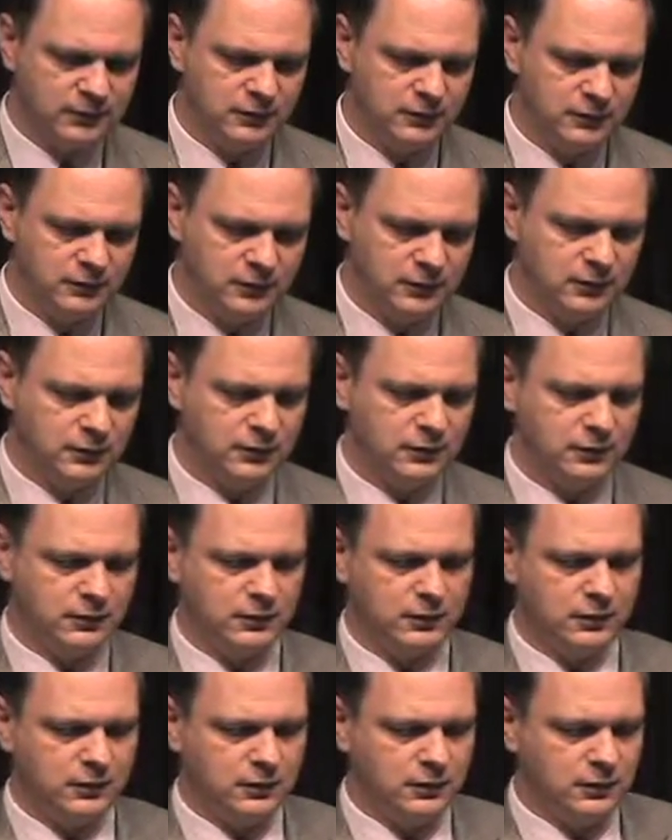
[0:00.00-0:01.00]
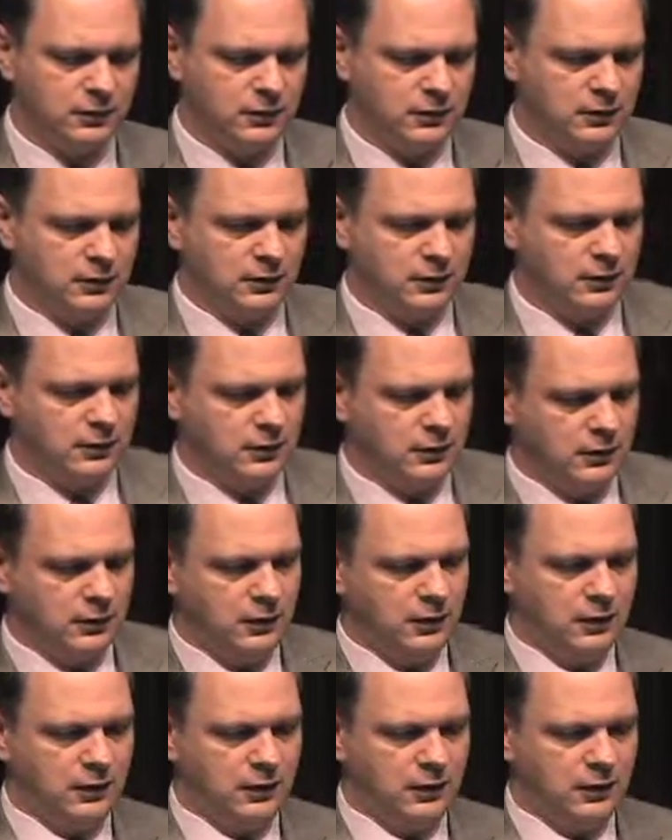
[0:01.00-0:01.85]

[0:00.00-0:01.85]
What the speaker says: [no speech]